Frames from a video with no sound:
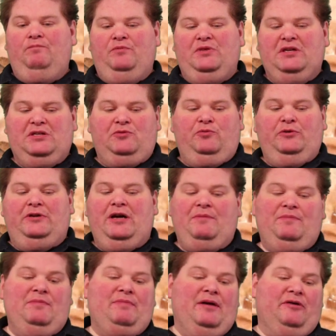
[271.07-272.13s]
this would not
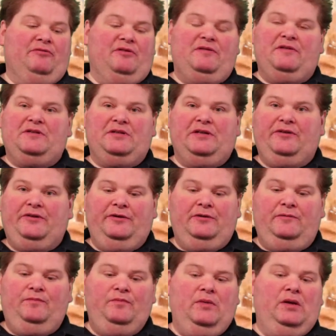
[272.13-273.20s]
be better than the
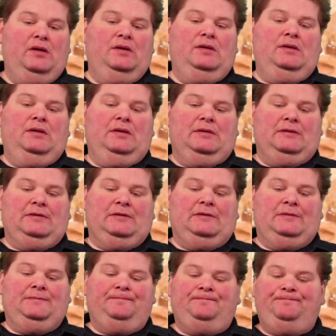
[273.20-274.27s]
cereal.
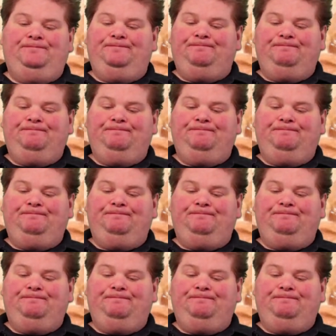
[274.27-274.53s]
Other